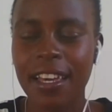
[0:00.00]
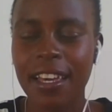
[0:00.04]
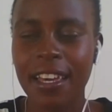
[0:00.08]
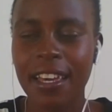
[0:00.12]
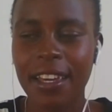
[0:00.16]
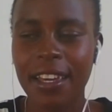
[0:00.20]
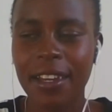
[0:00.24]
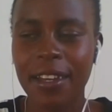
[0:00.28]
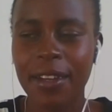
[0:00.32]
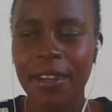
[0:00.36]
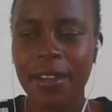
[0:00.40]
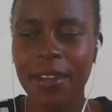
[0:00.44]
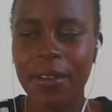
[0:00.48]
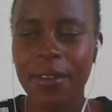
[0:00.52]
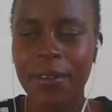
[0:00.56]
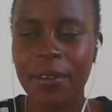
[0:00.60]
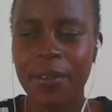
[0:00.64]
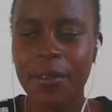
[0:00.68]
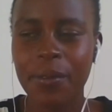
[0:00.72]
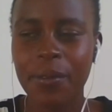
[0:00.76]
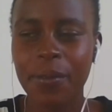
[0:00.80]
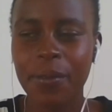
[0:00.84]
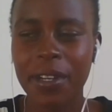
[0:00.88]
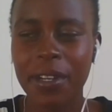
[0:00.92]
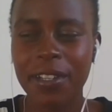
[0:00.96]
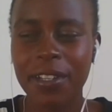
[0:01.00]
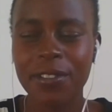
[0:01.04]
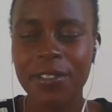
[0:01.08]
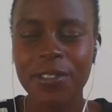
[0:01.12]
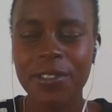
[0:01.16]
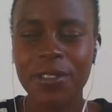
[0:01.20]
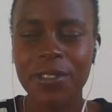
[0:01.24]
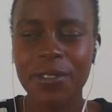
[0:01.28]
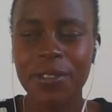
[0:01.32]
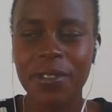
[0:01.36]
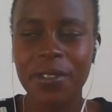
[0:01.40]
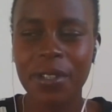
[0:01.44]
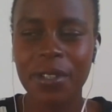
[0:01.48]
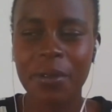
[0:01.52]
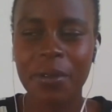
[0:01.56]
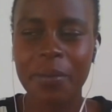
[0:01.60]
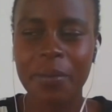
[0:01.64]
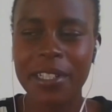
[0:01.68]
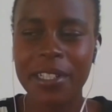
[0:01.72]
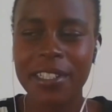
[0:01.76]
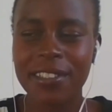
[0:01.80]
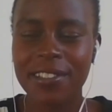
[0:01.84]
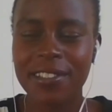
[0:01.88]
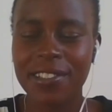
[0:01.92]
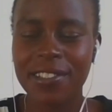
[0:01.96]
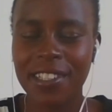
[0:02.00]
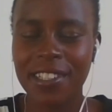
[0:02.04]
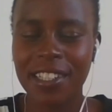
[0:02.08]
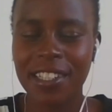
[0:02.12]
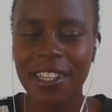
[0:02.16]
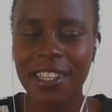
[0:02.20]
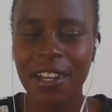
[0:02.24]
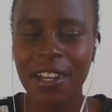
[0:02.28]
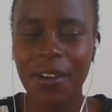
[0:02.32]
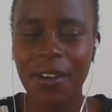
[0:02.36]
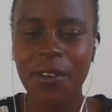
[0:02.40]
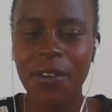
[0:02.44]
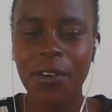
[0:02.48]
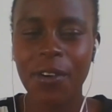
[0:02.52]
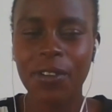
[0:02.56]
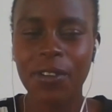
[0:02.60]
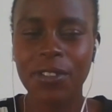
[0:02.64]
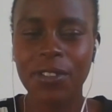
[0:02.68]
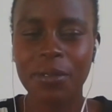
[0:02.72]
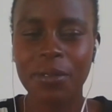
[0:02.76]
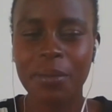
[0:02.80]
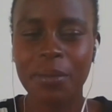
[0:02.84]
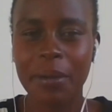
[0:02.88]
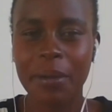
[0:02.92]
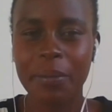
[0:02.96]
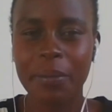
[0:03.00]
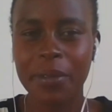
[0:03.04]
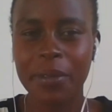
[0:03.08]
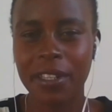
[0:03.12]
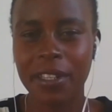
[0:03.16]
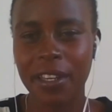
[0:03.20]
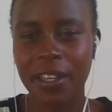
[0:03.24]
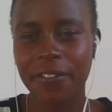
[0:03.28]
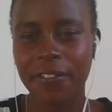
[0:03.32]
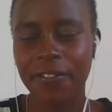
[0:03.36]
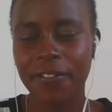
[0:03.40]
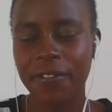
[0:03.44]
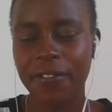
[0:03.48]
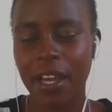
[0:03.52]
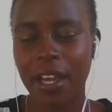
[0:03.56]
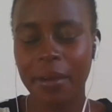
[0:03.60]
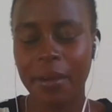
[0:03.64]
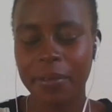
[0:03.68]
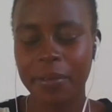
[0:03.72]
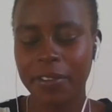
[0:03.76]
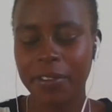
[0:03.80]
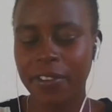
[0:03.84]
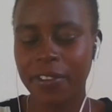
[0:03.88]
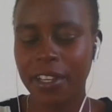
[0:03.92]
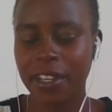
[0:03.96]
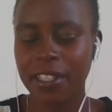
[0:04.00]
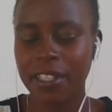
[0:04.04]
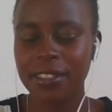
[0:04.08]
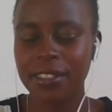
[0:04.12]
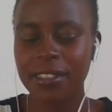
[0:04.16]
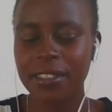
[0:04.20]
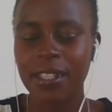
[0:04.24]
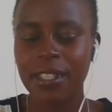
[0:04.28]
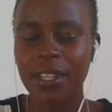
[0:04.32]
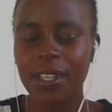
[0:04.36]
And what I also recommend is checking out Awesome IPFS,